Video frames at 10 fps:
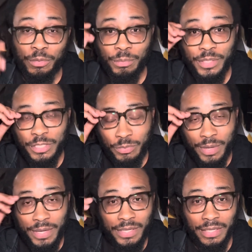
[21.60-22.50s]

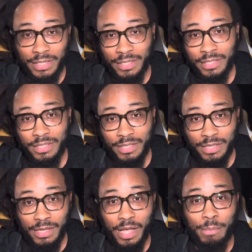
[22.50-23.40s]
Kiswahili
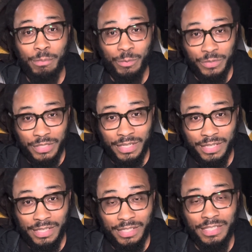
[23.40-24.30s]
Kamusi
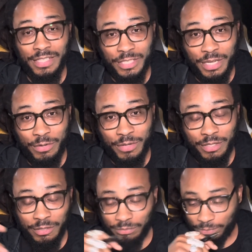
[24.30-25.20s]
dictionary
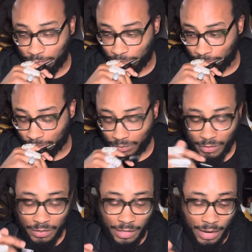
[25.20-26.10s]

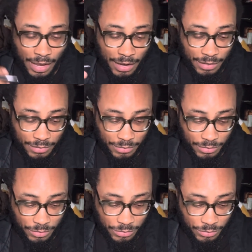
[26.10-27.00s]
that I
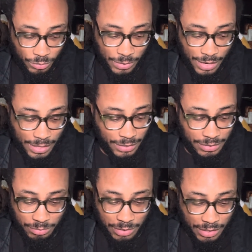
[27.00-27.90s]
created
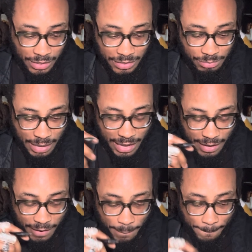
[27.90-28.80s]
some years back.
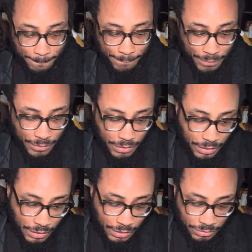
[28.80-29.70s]

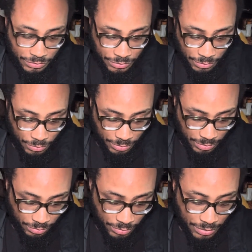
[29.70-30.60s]
And so
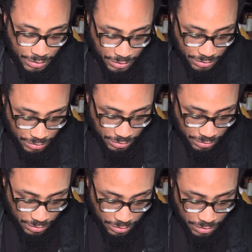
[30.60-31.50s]
it really is a
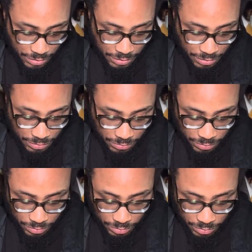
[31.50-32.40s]
good
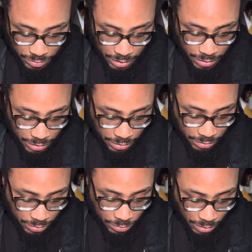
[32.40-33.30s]
thing to
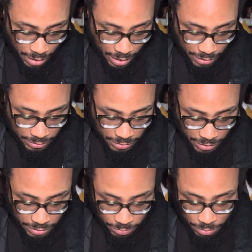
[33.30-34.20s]
utilize
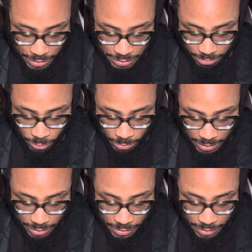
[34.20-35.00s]
at this present moment